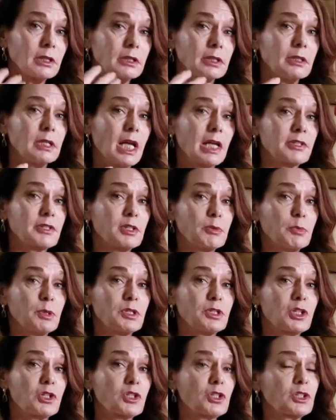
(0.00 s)
a nasty
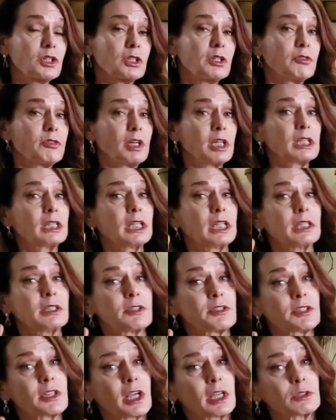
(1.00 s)
position, and if I laid
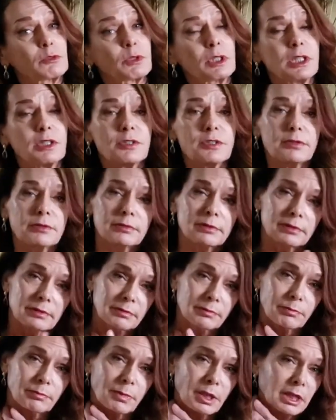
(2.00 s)
sideways,
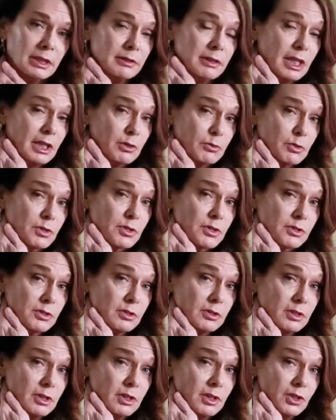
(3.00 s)
my neck was
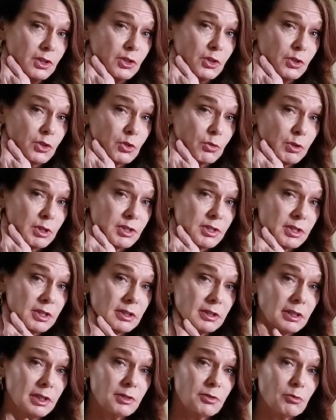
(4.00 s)

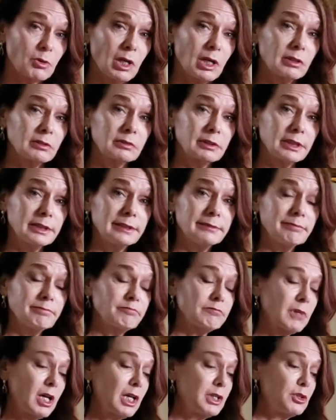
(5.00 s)
twisted as well. And
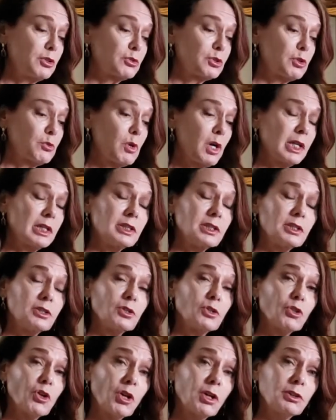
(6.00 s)
I don't know why it
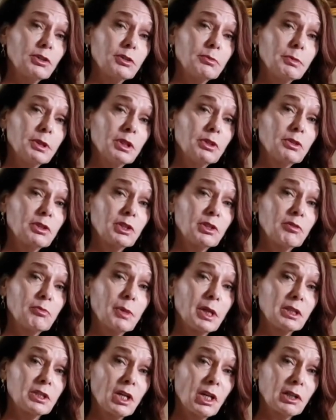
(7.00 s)
didn't dawn on me or any of
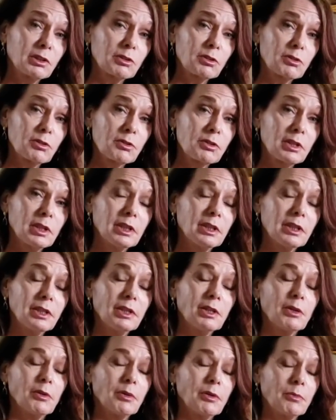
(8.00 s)
my doctors,
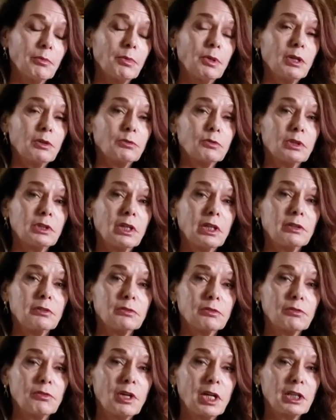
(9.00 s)
but when I
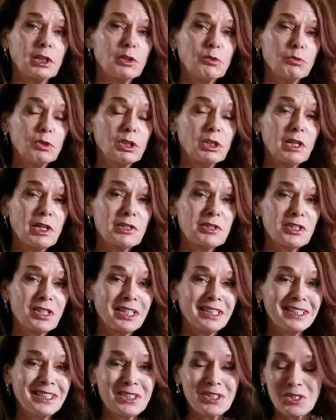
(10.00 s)
finally realized I
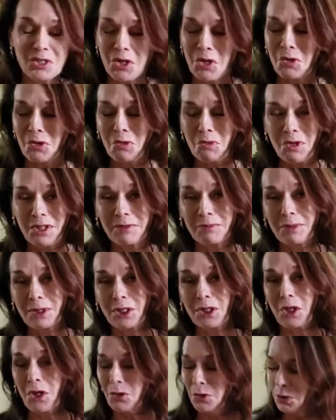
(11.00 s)
needed to go to one
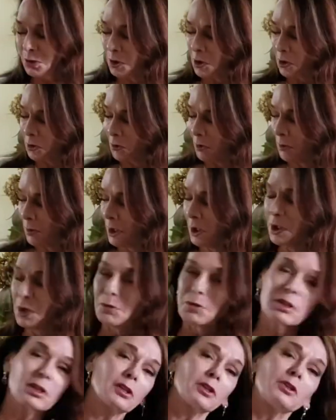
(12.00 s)
pillow or go to a pillow
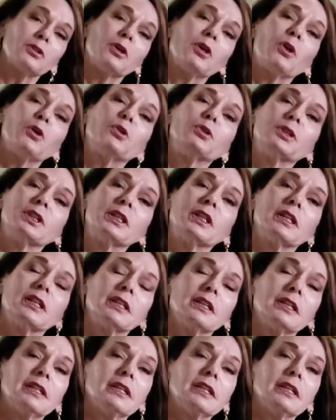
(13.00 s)
with a little hole in it,